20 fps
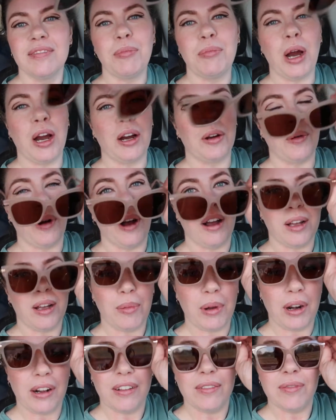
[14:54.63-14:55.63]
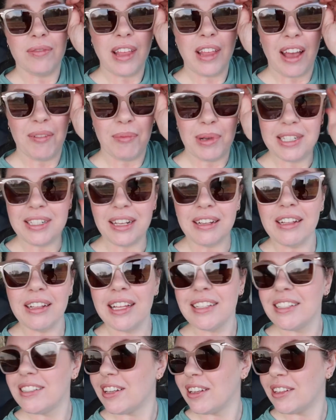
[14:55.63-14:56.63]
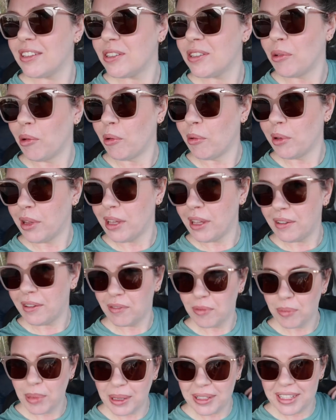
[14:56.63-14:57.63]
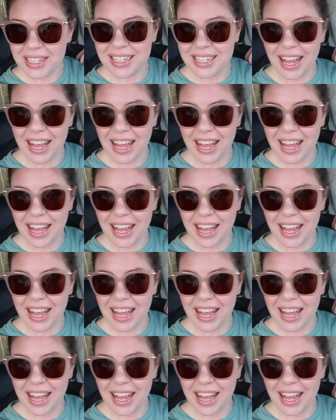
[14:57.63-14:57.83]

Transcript: park walk, but I'll have my sunglasses on so you won't really even be able to